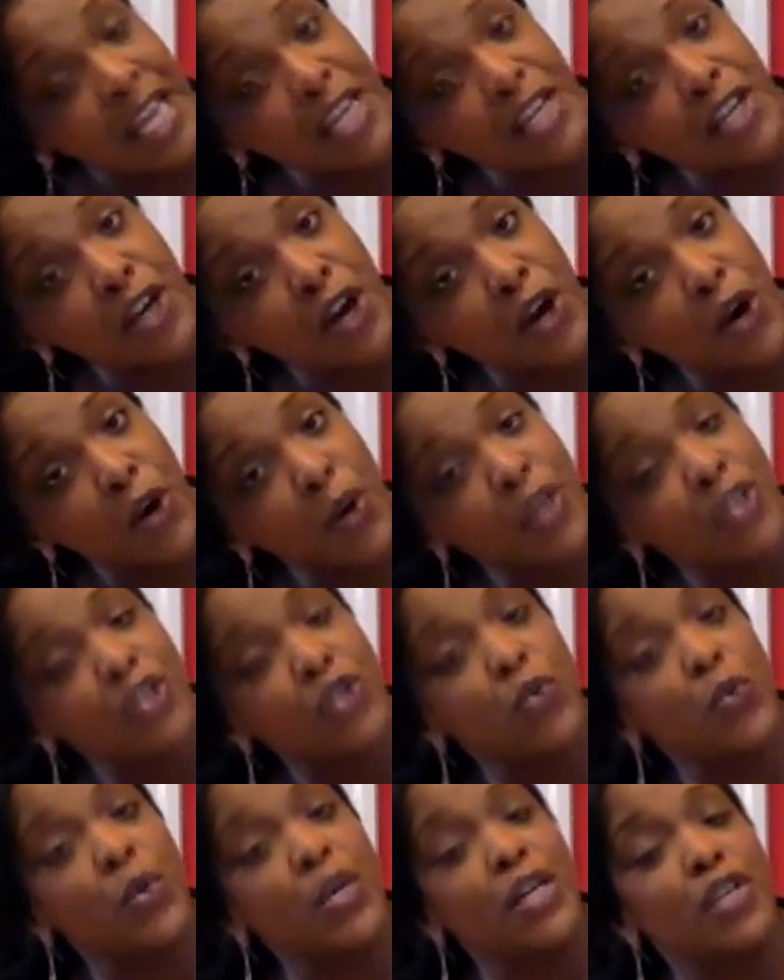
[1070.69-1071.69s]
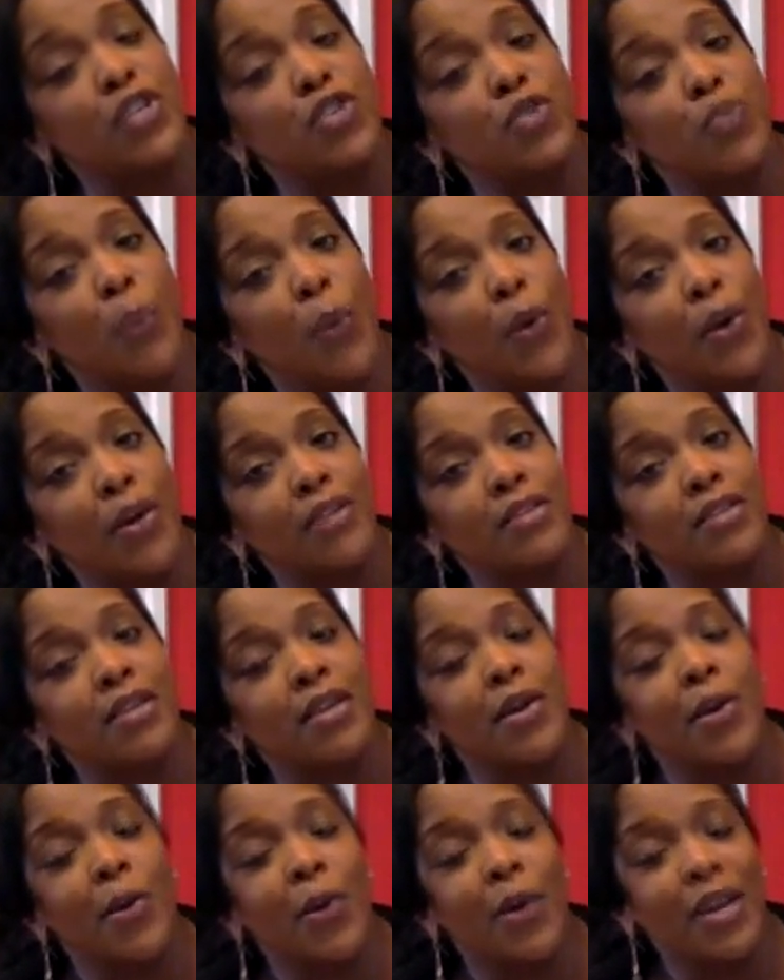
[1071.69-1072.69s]
Indo Sweet Sports.
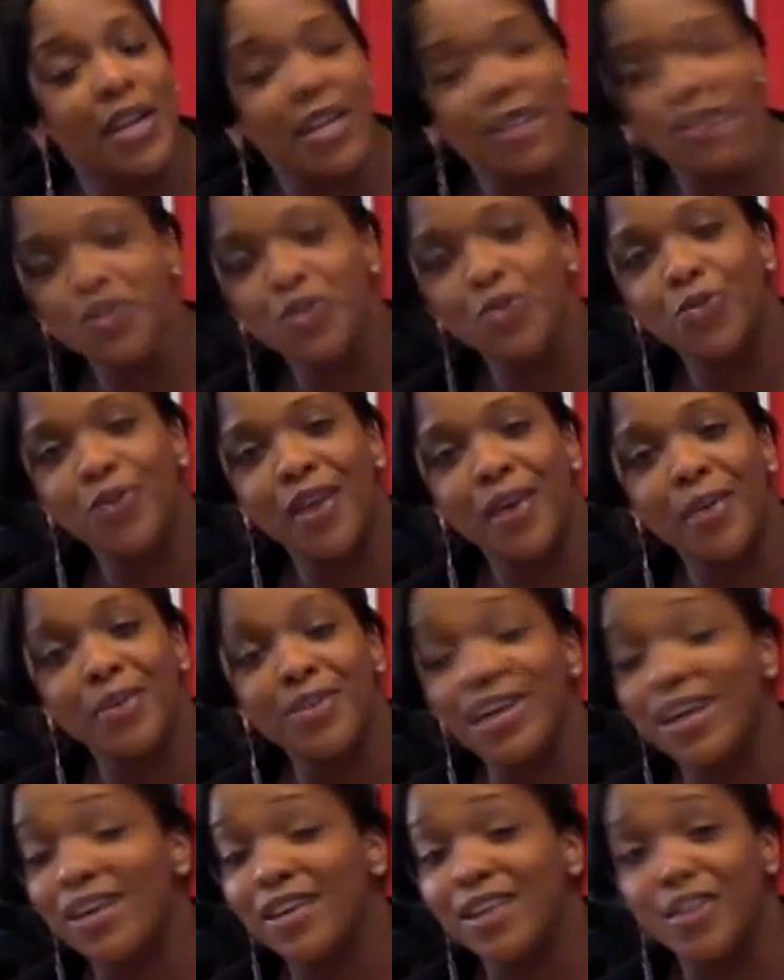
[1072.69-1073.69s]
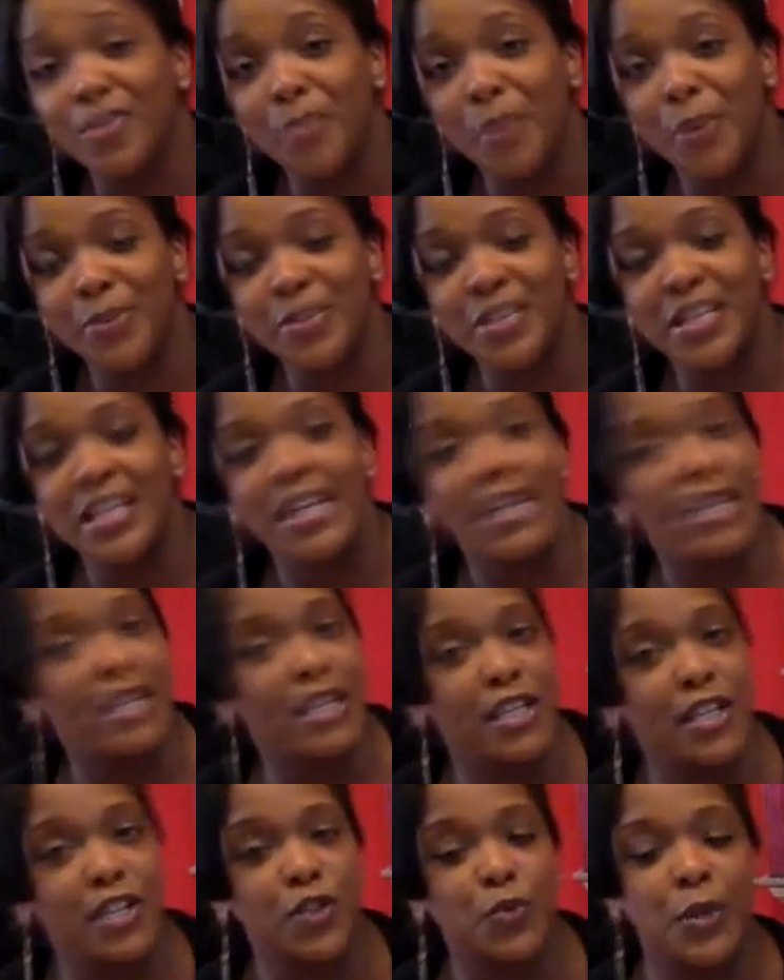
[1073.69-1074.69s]
On Instagram, which I love posting,
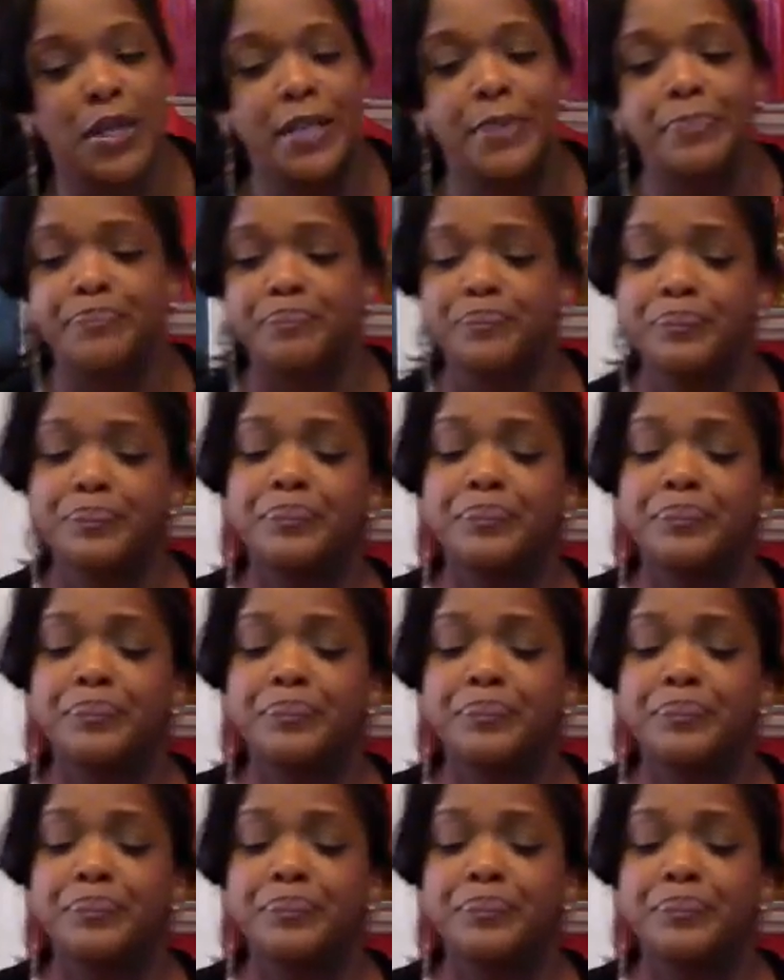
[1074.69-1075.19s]
India Sweet.